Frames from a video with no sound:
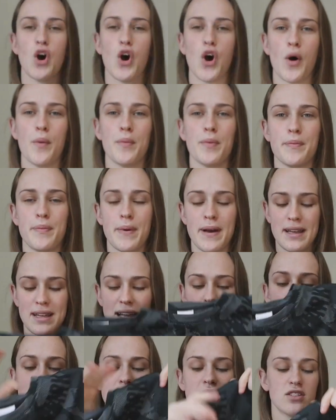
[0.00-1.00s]
top,
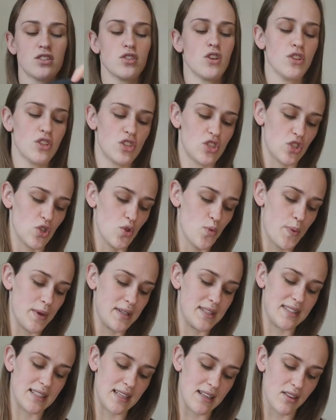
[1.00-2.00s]
but I mean, it's not
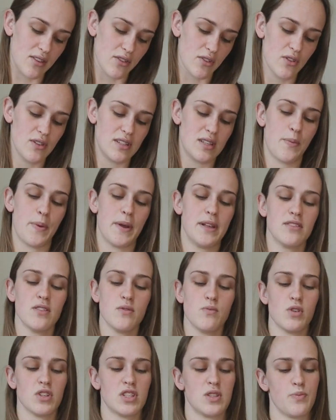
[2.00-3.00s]
super see-through. It depends
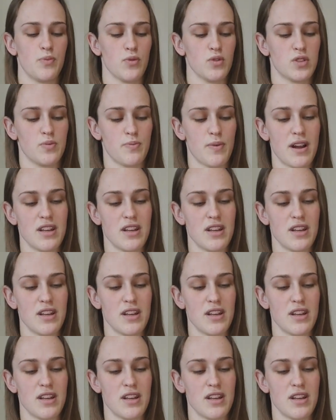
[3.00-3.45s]
on what sports